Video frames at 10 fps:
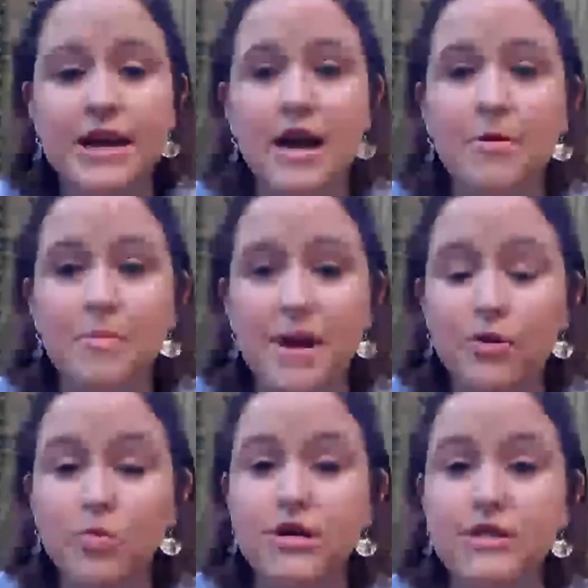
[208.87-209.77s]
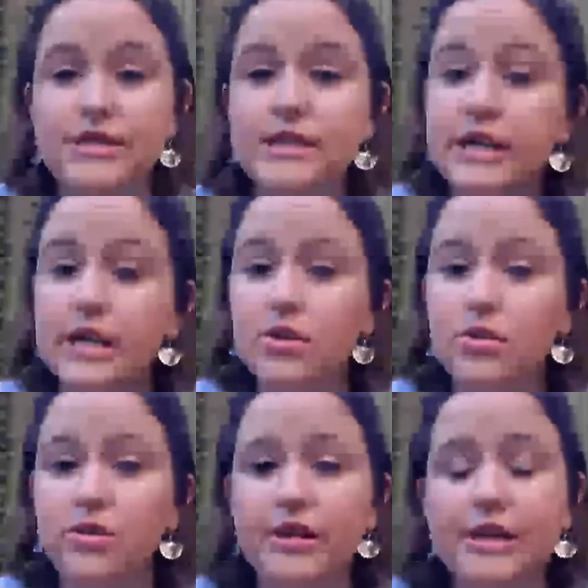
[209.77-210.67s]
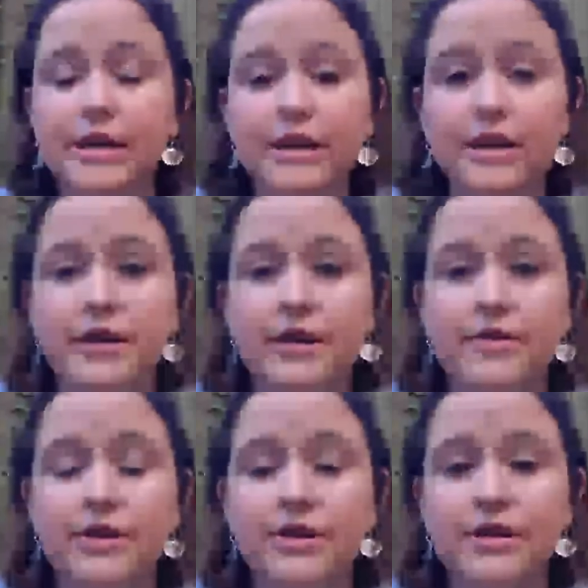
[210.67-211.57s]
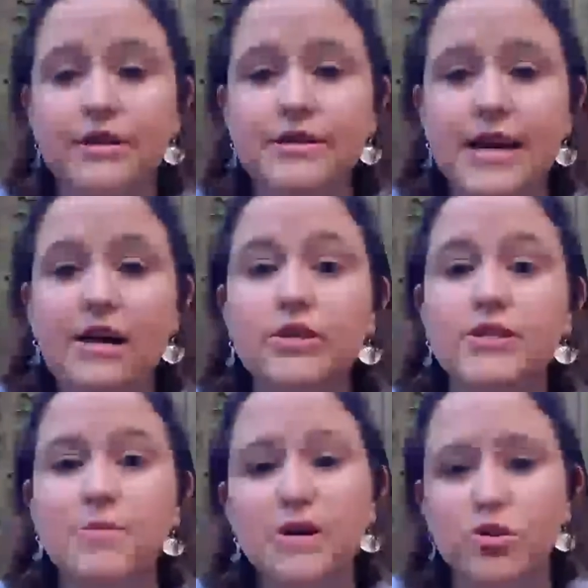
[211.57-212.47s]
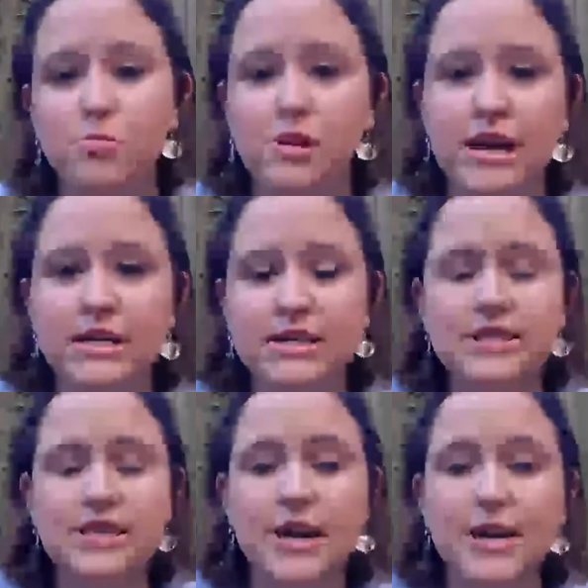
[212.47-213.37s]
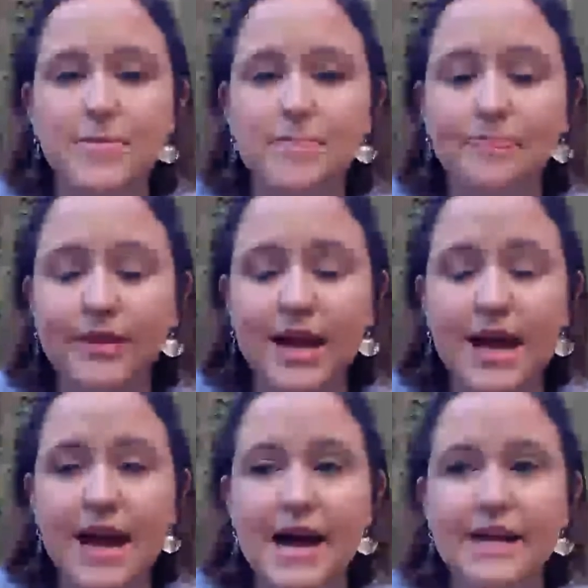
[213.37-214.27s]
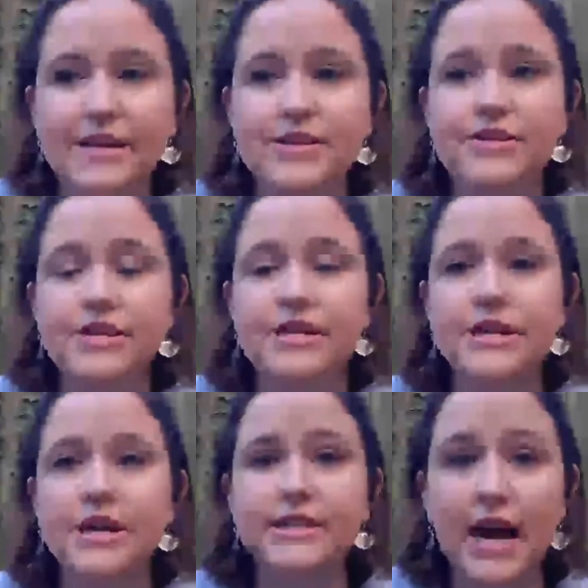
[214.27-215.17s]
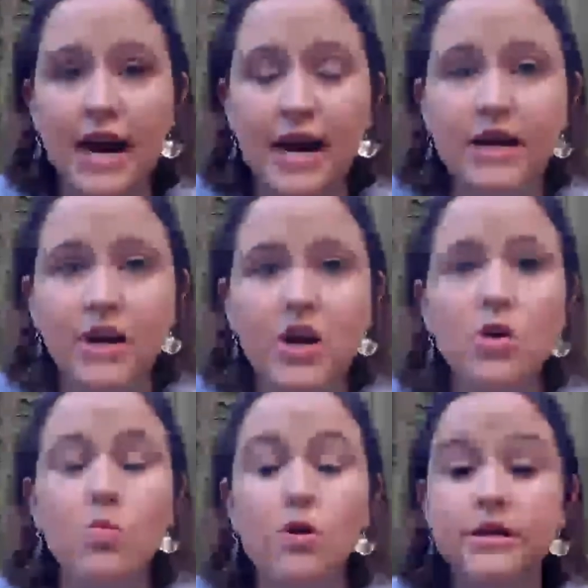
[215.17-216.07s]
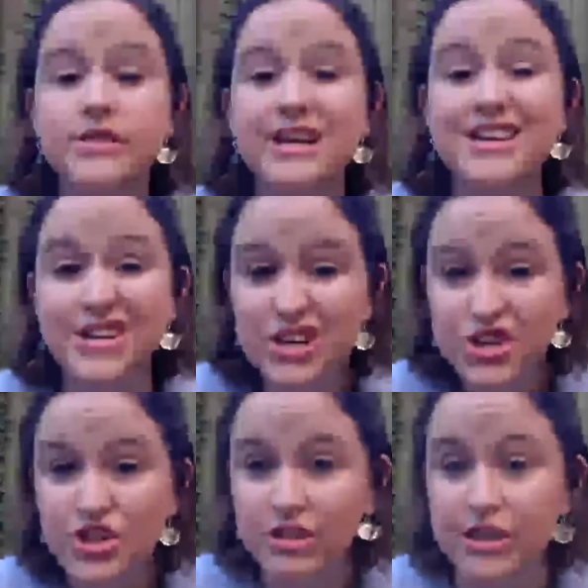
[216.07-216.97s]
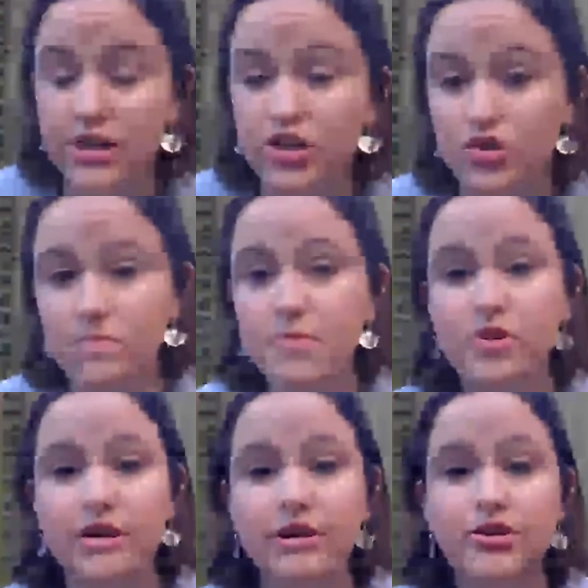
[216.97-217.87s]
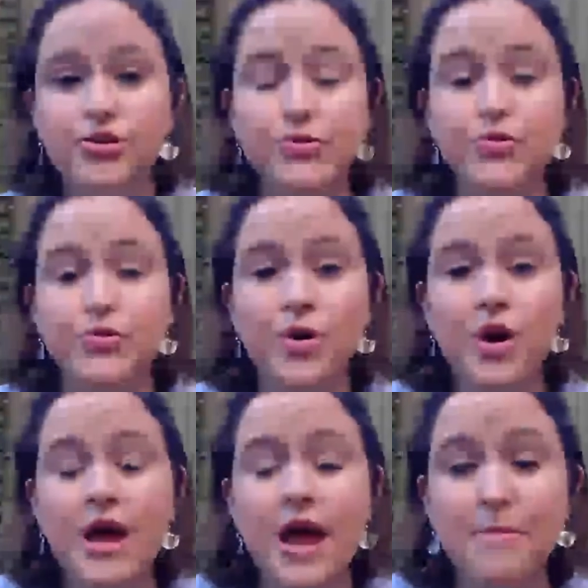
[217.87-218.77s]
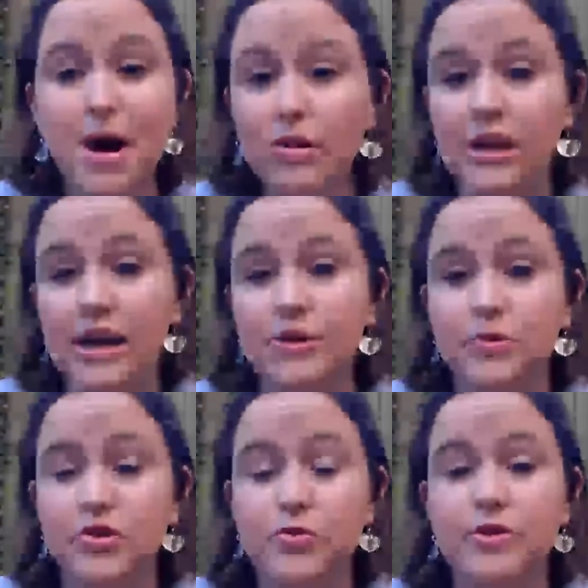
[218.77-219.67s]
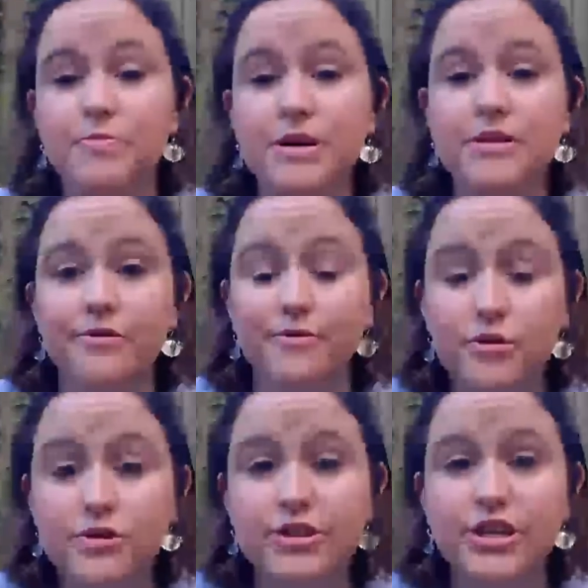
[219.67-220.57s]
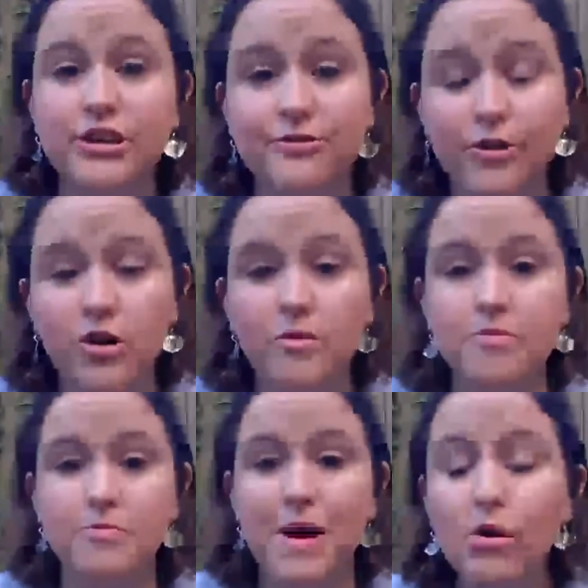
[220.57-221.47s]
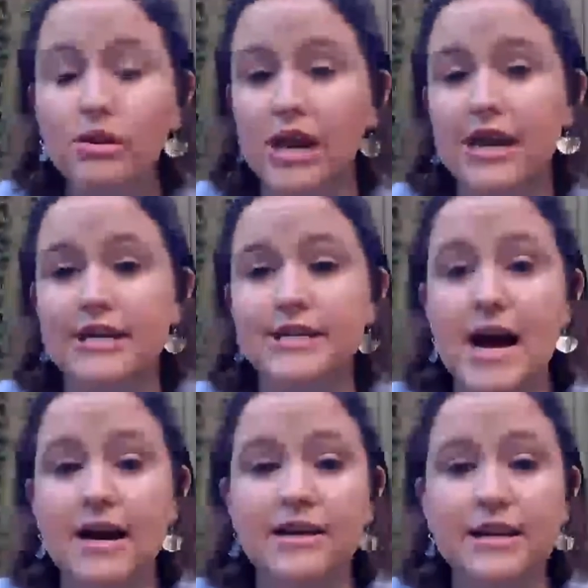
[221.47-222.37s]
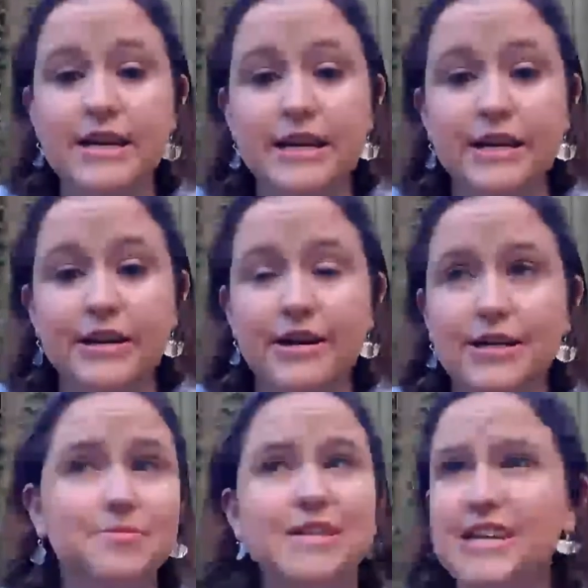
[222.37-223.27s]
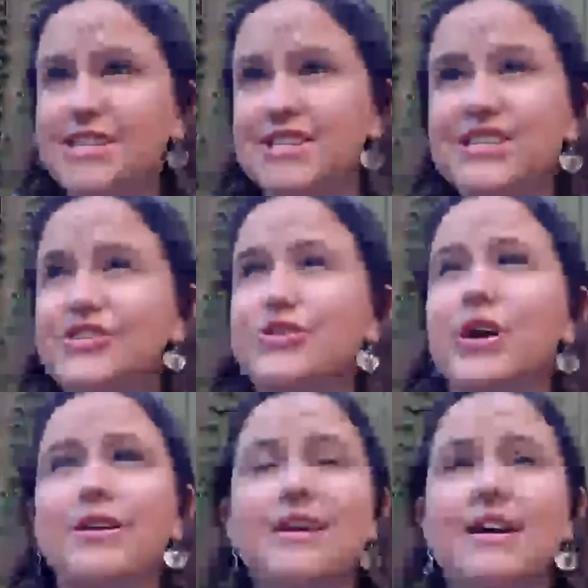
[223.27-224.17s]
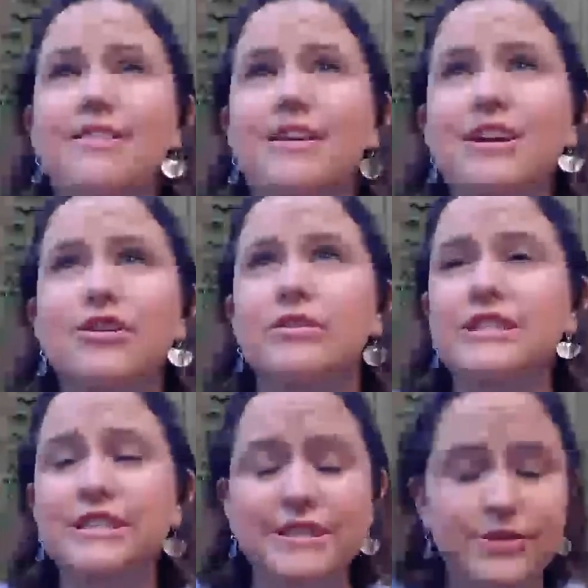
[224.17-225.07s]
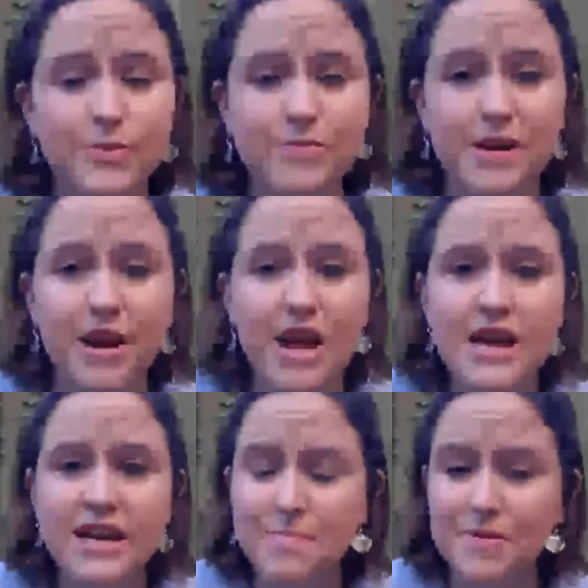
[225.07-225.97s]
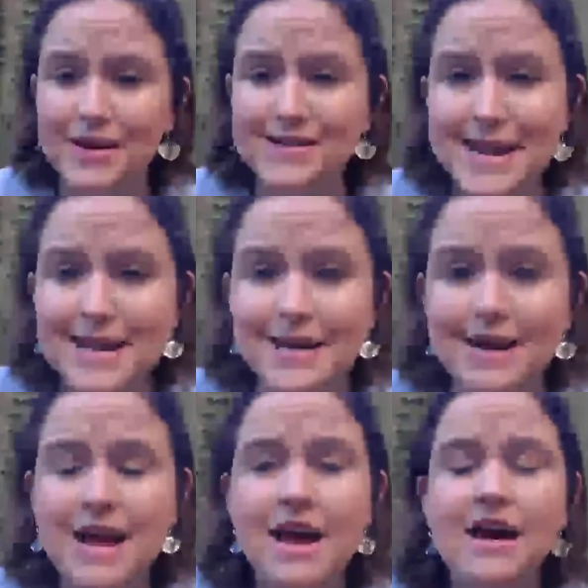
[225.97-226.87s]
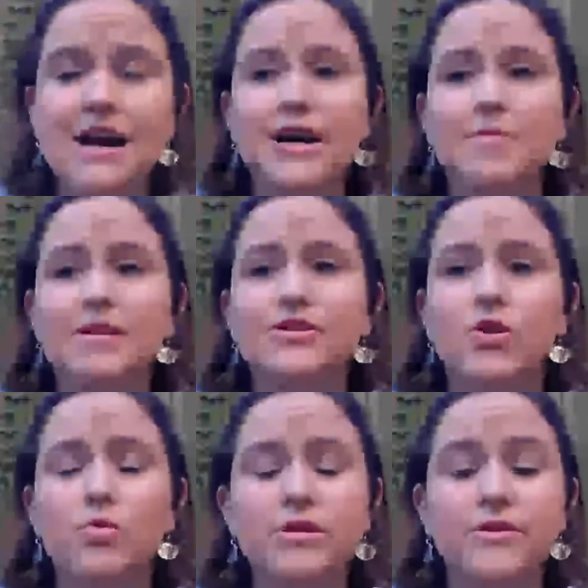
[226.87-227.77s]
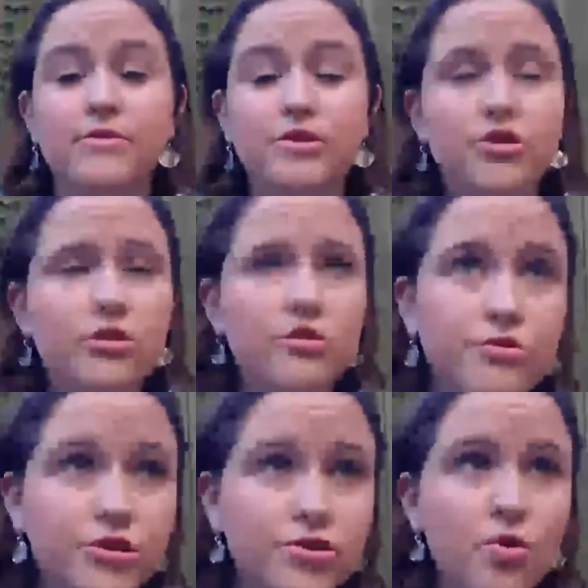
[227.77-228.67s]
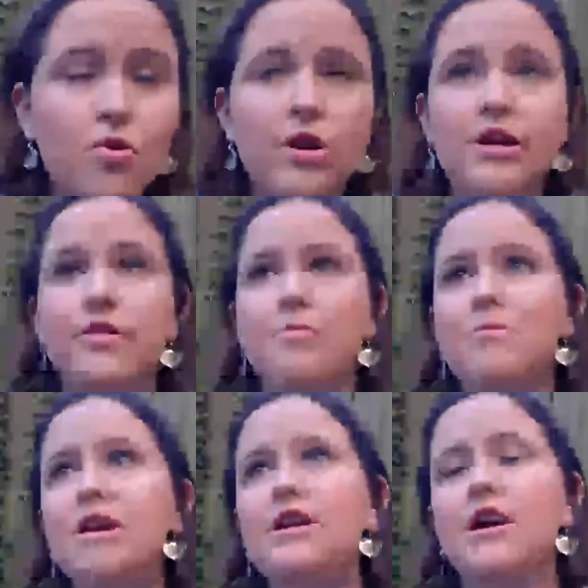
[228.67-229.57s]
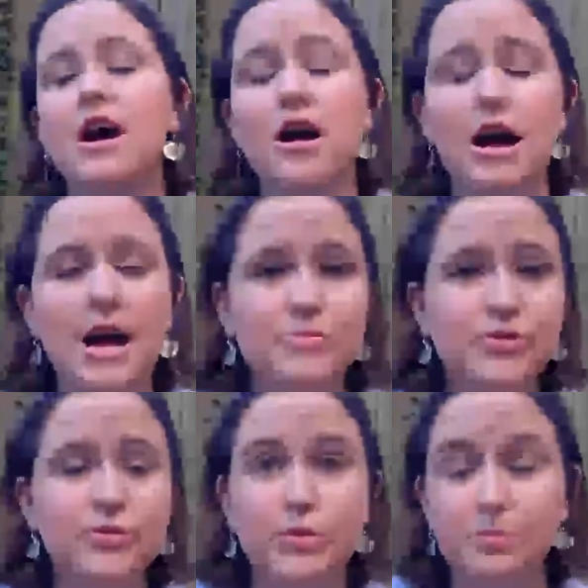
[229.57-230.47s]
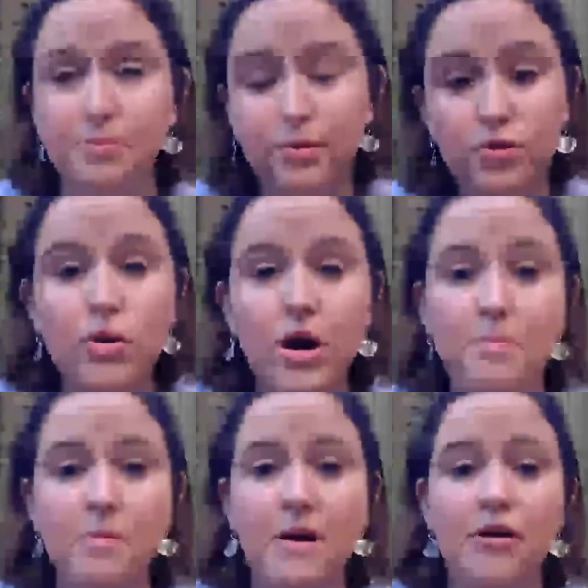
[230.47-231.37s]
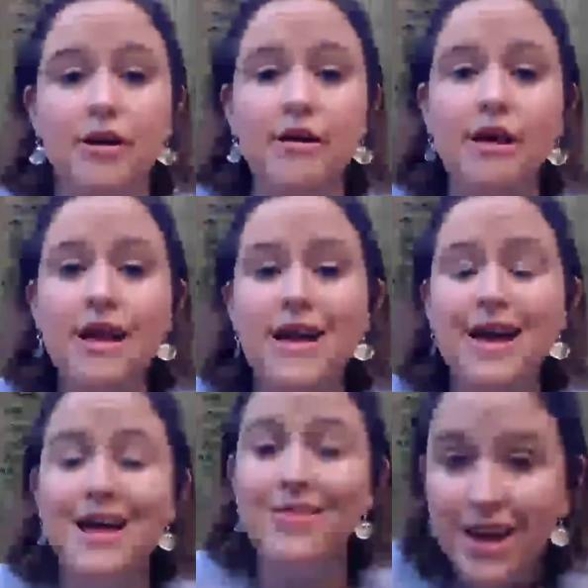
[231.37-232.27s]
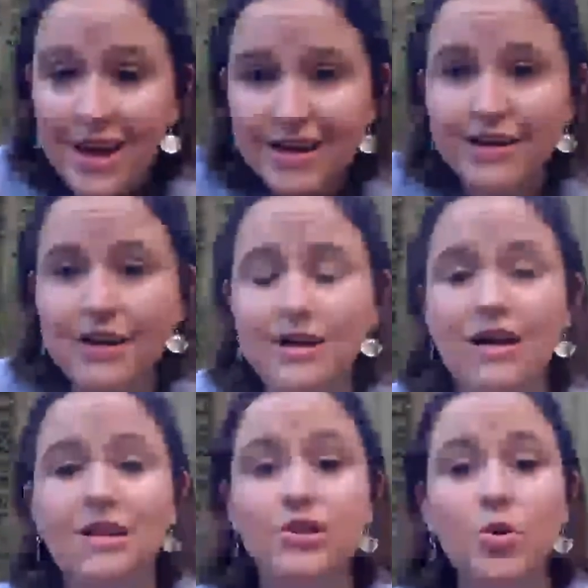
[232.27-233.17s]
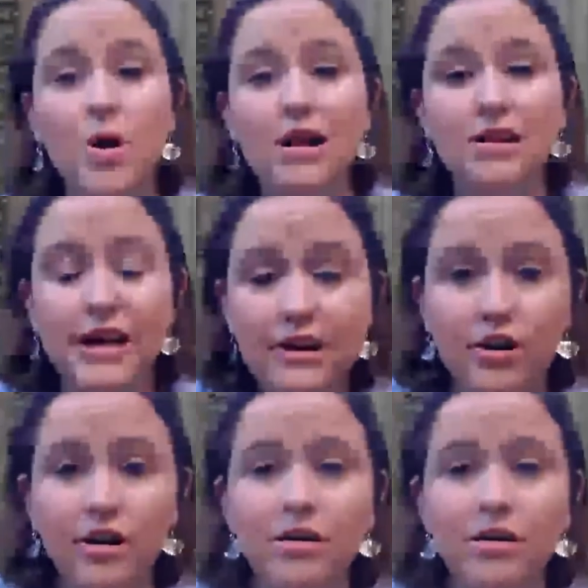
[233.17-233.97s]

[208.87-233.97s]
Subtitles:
man was killed in the Dallas Metroplex, and the attack was initially attributed to a mountain lion, which would be the first confirmed mountain lion attack in Texas history, I think, or at least since we've been keeping that data. And so it was a huge story. The media absolutely blew up about it. And then a little while later,